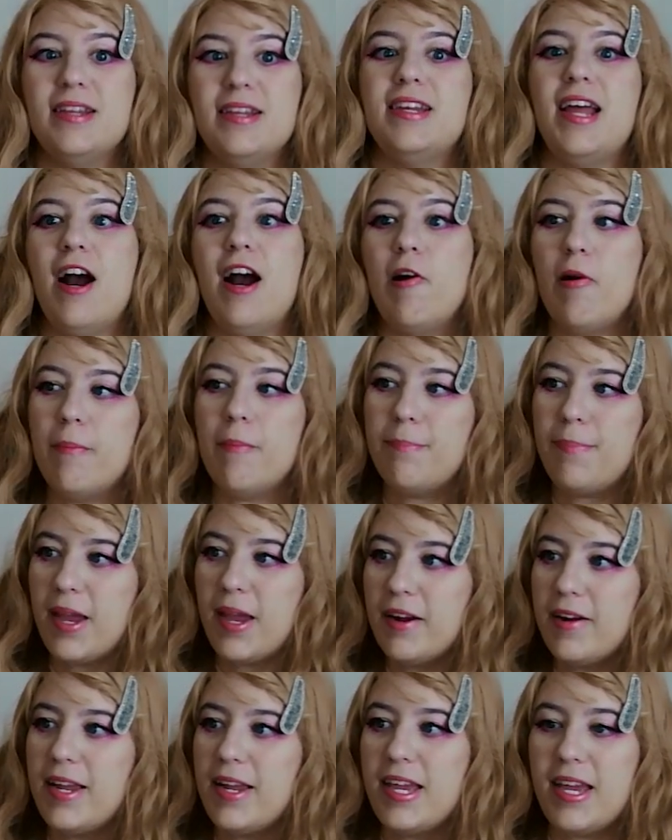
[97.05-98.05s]
Now,
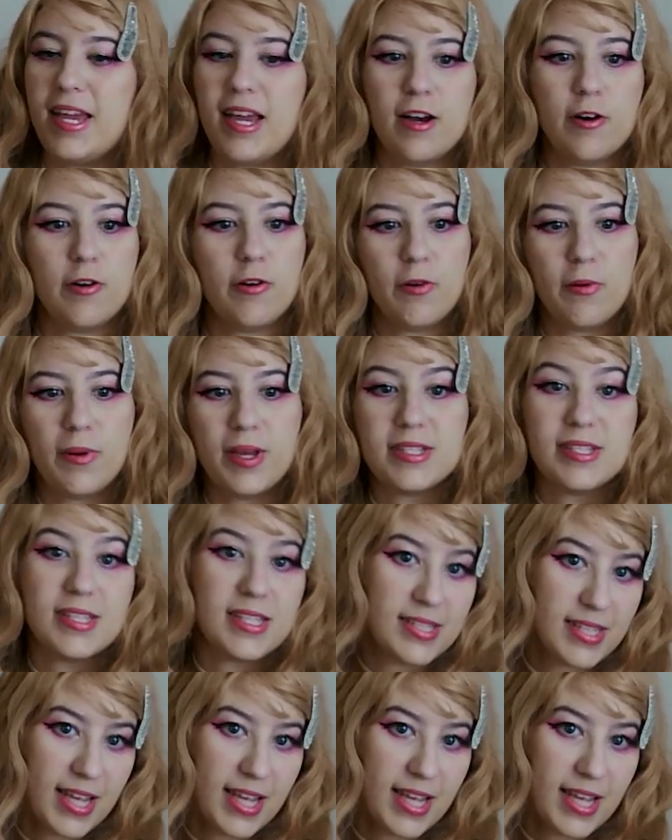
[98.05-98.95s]
Berry, who is this